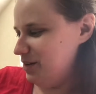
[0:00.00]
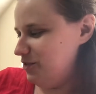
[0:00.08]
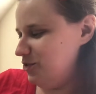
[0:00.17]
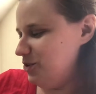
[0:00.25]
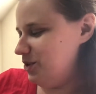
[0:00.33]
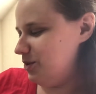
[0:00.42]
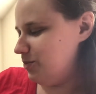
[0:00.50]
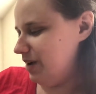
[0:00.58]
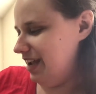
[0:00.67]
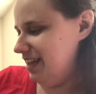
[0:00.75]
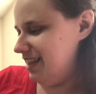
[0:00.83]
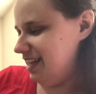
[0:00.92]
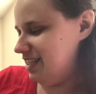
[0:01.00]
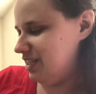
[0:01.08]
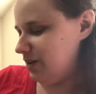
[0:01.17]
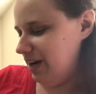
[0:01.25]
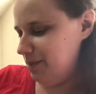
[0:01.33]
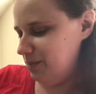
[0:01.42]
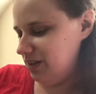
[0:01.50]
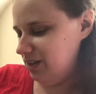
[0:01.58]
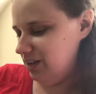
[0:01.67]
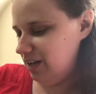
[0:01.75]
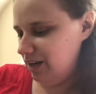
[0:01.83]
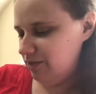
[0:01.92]
Through the rain, they scrambled
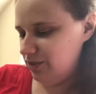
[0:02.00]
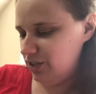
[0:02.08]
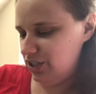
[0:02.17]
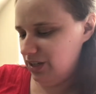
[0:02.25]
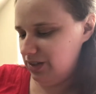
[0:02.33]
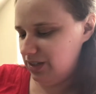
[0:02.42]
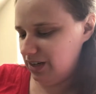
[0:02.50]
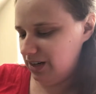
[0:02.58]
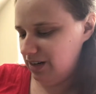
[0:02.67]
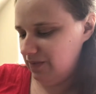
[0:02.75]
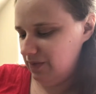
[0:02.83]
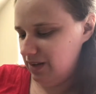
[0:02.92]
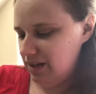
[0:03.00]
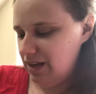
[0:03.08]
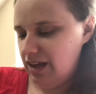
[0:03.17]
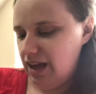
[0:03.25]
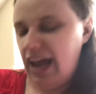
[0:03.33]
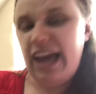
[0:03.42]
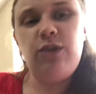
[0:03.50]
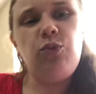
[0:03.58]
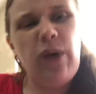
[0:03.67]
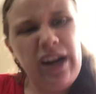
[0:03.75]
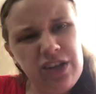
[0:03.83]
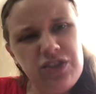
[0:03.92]
looking for shelter.
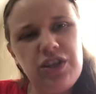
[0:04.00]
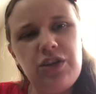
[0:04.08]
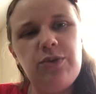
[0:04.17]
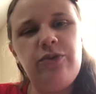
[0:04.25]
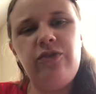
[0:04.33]
And where do you